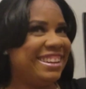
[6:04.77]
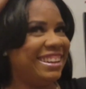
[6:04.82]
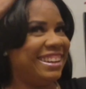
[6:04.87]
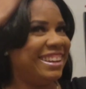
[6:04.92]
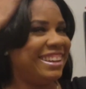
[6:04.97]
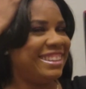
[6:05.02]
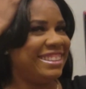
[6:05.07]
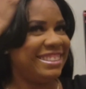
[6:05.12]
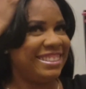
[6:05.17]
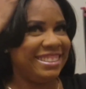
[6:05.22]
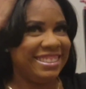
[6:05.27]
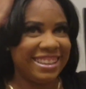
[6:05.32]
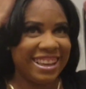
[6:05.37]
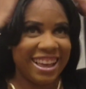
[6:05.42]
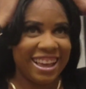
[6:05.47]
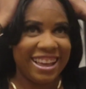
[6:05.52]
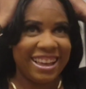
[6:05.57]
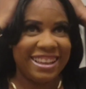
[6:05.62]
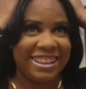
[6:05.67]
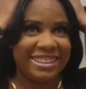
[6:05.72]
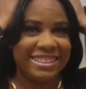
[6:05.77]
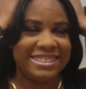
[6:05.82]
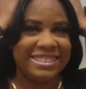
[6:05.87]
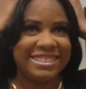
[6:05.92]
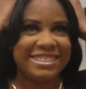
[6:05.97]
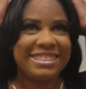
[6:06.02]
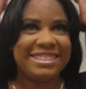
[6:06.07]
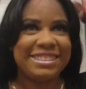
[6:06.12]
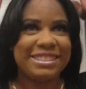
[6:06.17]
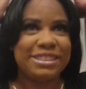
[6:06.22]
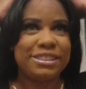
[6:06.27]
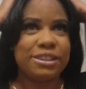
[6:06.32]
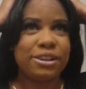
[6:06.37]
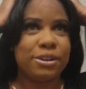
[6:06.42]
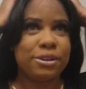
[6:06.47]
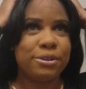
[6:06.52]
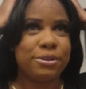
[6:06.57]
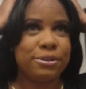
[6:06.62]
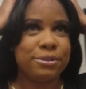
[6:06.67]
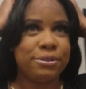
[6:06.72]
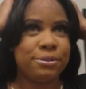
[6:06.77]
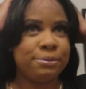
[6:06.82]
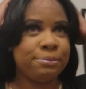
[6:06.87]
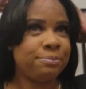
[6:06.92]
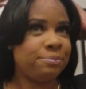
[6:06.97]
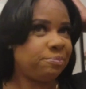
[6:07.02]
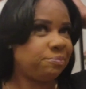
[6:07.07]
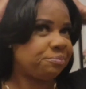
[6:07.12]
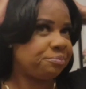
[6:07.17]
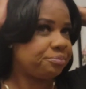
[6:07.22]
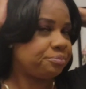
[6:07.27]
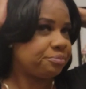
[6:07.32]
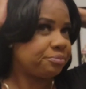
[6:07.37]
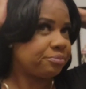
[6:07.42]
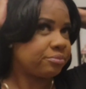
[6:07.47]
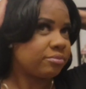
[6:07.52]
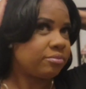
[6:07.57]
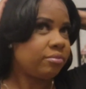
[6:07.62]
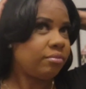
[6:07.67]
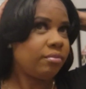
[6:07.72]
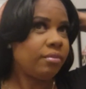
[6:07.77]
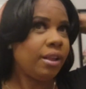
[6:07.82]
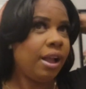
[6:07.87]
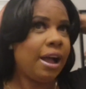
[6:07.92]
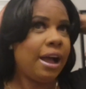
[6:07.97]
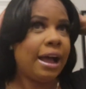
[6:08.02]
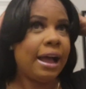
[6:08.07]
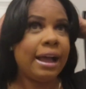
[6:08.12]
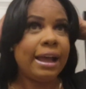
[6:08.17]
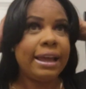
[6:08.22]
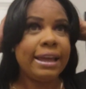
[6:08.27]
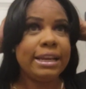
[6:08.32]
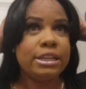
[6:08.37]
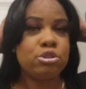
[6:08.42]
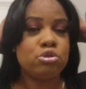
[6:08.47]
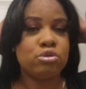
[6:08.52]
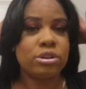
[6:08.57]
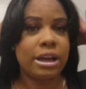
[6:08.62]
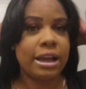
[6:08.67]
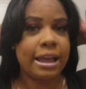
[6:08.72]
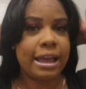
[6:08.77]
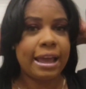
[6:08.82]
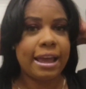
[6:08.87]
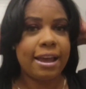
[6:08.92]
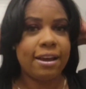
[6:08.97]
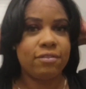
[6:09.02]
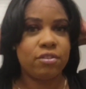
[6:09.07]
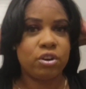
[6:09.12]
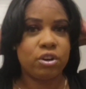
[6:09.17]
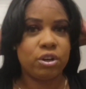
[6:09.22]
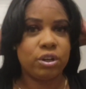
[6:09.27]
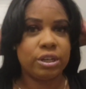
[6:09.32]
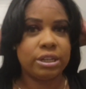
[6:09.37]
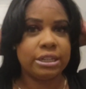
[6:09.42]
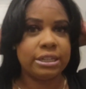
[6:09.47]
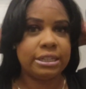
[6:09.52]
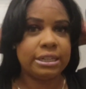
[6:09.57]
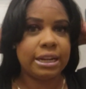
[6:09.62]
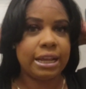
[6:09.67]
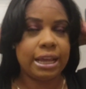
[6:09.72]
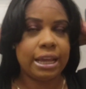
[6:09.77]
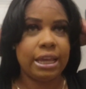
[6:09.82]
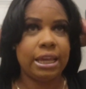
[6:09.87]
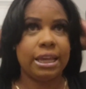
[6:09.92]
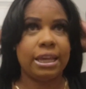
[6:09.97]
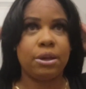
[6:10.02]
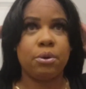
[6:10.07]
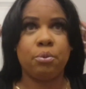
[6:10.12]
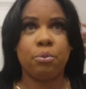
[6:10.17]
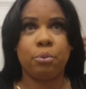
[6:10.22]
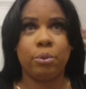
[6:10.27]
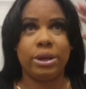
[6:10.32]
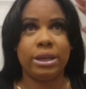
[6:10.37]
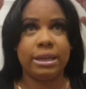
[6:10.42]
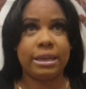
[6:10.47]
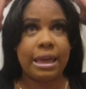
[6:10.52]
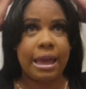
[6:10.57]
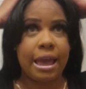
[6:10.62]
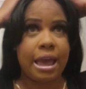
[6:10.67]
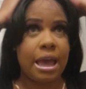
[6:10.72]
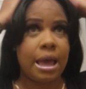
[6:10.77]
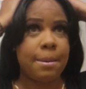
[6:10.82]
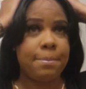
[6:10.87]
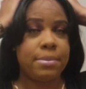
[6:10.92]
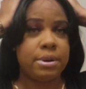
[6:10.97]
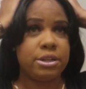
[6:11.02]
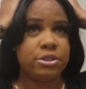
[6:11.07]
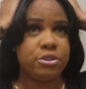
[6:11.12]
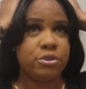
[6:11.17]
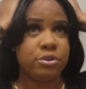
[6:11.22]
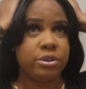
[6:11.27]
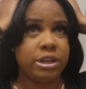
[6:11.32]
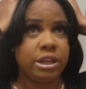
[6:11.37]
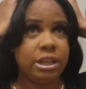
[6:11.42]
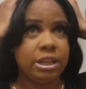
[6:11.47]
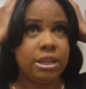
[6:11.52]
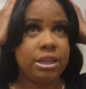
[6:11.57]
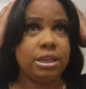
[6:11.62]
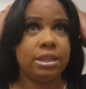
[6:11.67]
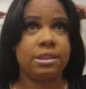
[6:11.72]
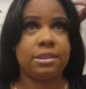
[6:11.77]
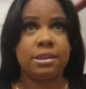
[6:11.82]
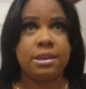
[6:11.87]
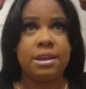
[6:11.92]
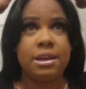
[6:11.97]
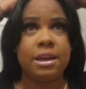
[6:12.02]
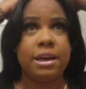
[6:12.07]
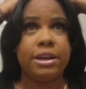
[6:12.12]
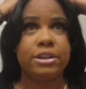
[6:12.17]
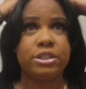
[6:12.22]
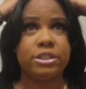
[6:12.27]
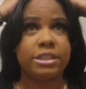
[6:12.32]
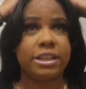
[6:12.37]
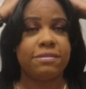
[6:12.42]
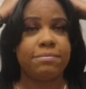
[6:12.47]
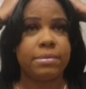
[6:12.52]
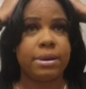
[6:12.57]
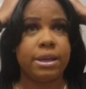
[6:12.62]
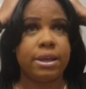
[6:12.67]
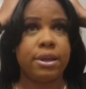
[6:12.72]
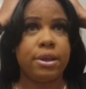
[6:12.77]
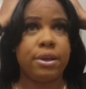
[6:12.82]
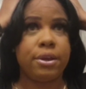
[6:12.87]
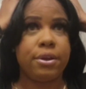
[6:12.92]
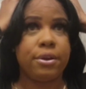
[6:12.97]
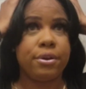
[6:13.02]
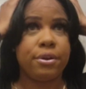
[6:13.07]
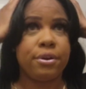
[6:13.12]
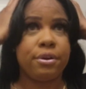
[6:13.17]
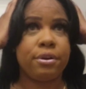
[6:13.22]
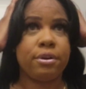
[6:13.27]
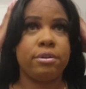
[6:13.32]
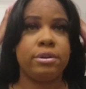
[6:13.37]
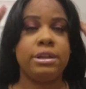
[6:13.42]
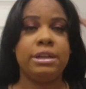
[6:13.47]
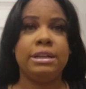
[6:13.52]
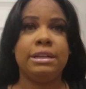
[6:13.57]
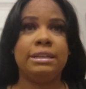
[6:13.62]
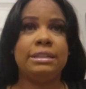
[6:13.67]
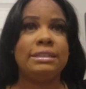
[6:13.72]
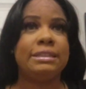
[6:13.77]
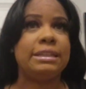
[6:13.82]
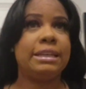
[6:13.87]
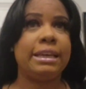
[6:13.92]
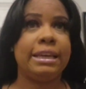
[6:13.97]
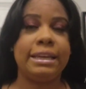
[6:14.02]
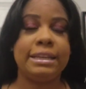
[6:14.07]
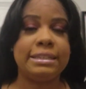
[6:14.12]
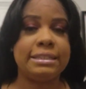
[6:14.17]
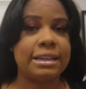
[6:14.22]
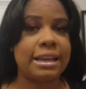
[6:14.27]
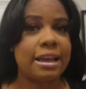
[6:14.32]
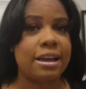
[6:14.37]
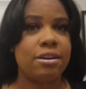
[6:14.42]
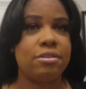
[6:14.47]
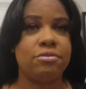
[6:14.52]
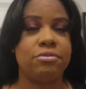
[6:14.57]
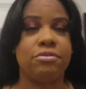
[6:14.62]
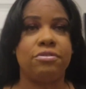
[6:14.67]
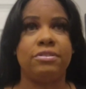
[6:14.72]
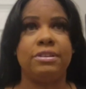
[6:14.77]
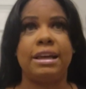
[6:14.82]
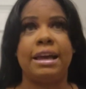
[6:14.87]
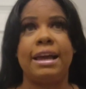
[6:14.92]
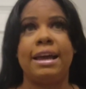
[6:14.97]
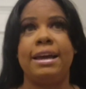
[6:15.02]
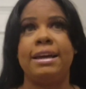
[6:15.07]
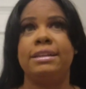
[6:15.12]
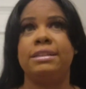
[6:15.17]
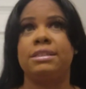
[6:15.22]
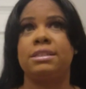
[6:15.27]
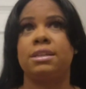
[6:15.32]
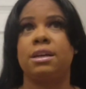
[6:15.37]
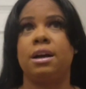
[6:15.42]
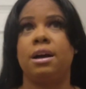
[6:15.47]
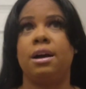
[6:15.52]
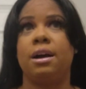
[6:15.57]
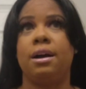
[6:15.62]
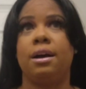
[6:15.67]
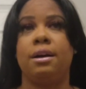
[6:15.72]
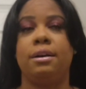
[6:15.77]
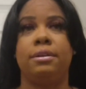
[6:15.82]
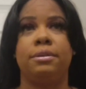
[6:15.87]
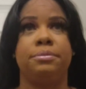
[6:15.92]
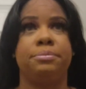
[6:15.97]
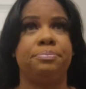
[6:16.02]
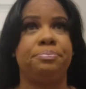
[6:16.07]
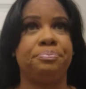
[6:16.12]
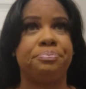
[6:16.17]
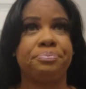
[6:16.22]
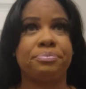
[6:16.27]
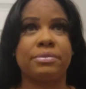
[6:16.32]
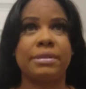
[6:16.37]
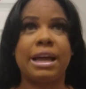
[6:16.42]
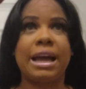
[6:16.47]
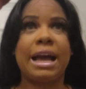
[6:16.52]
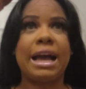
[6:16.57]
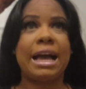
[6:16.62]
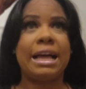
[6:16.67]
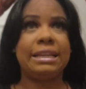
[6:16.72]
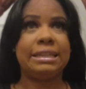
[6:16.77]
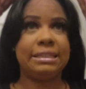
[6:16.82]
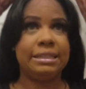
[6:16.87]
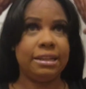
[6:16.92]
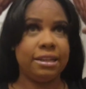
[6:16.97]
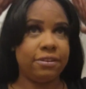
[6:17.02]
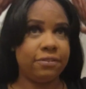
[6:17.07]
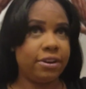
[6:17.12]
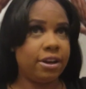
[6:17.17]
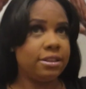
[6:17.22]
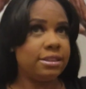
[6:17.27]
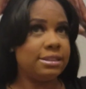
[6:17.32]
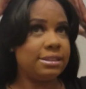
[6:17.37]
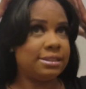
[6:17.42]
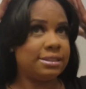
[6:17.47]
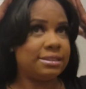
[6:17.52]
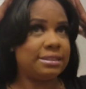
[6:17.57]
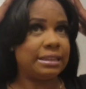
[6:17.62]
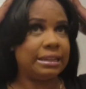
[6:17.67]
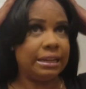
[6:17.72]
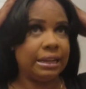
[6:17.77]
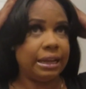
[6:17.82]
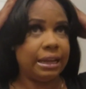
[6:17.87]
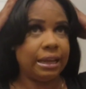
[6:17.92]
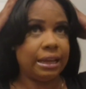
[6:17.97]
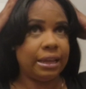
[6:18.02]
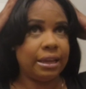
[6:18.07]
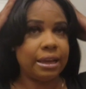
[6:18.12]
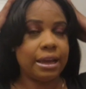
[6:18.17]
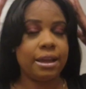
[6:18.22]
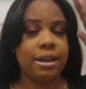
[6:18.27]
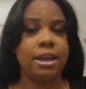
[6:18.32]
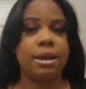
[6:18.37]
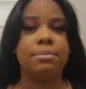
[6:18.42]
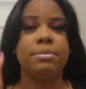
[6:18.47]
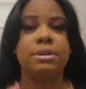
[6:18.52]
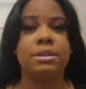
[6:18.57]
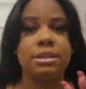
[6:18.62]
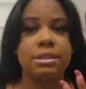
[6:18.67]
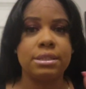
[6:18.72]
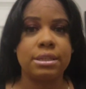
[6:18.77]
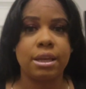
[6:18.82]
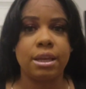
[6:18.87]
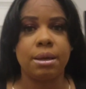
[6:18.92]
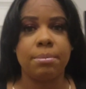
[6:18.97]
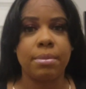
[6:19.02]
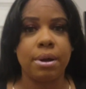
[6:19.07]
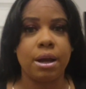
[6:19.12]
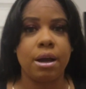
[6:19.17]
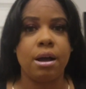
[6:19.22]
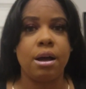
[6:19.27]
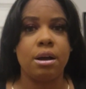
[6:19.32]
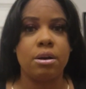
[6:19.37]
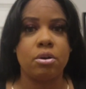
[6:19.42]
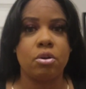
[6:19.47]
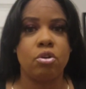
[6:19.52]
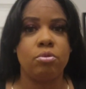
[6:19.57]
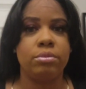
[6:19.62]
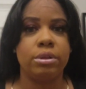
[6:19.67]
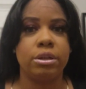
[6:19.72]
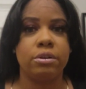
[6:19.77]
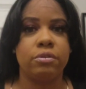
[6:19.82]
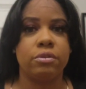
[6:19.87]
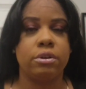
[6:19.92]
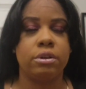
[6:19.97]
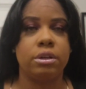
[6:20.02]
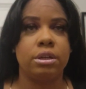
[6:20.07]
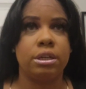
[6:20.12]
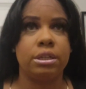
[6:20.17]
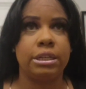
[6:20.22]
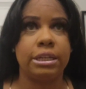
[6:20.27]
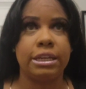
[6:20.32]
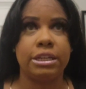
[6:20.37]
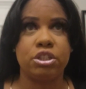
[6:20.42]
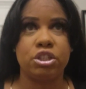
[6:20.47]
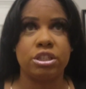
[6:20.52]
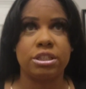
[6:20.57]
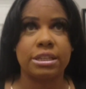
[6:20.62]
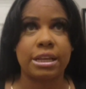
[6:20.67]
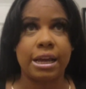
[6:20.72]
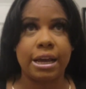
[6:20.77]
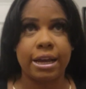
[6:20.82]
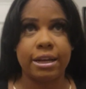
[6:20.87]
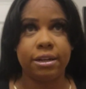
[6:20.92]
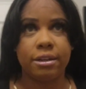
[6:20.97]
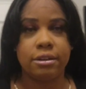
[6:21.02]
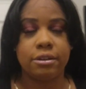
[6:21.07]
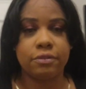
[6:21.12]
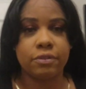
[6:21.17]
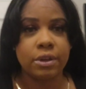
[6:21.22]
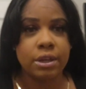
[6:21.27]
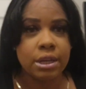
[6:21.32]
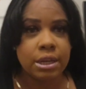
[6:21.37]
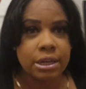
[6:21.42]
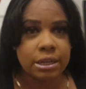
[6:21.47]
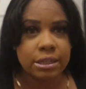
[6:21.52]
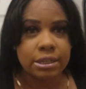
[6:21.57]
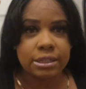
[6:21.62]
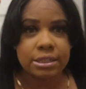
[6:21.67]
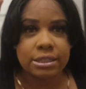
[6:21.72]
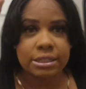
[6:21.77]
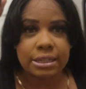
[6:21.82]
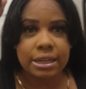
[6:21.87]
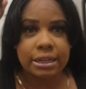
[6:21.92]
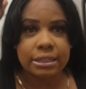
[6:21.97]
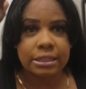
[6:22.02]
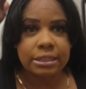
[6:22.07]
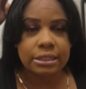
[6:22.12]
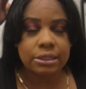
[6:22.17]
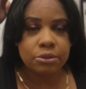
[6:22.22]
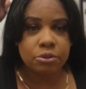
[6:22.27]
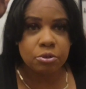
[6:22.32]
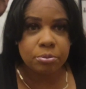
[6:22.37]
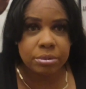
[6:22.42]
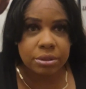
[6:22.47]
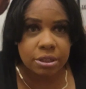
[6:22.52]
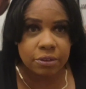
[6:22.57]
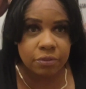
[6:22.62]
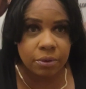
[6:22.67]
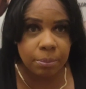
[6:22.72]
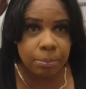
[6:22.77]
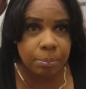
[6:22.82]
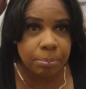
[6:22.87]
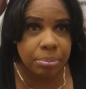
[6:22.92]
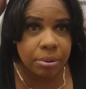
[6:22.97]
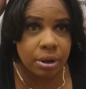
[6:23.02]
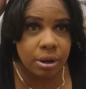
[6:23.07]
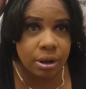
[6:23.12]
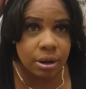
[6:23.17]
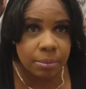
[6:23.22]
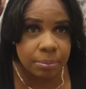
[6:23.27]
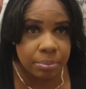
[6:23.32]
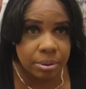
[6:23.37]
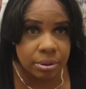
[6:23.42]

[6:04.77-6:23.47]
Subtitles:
Yes. So I do not have on a wig cap underneath. I just have my hair laid down flat. I love how this is laying. I am gonna take my hot comb later on and just kind of, because it's got a little bit of a bump